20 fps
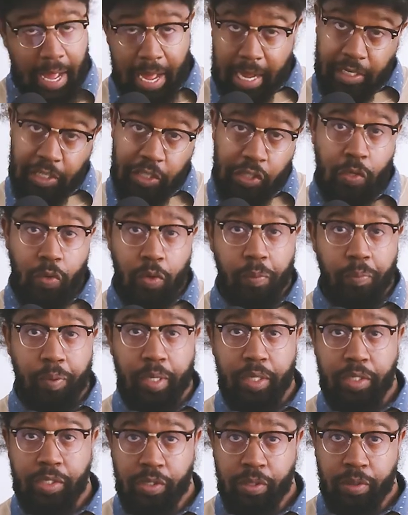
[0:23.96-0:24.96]
I'd show a
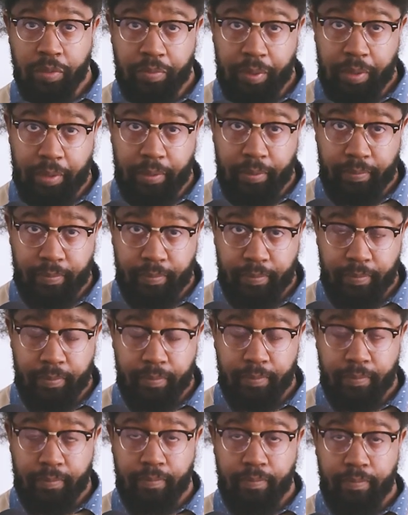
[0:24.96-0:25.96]
picture, but
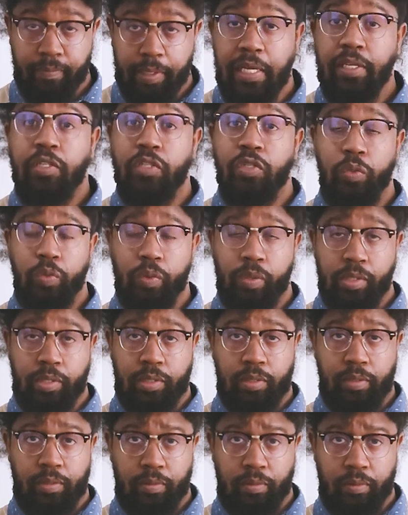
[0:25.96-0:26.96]
they'd sue us.